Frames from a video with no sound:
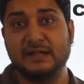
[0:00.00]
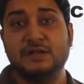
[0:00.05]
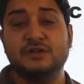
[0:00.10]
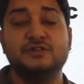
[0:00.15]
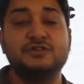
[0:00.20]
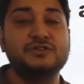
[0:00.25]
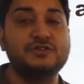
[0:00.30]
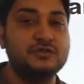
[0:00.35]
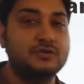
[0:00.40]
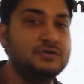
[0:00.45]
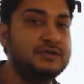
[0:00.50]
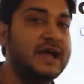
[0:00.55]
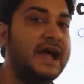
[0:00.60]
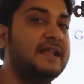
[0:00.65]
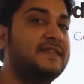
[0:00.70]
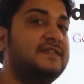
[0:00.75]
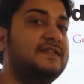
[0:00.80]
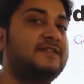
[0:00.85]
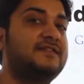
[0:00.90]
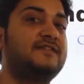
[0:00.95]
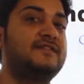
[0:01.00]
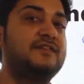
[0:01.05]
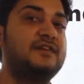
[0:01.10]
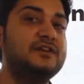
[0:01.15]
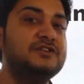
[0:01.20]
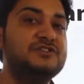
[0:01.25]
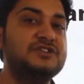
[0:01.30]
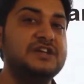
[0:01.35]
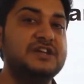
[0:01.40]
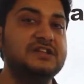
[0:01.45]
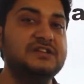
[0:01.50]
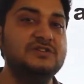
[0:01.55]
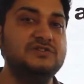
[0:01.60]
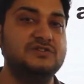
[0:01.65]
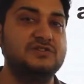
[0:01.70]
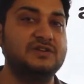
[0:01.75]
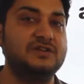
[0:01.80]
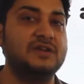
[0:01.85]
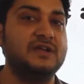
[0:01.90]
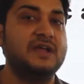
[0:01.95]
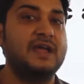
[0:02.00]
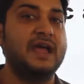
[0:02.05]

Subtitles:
so that the search engine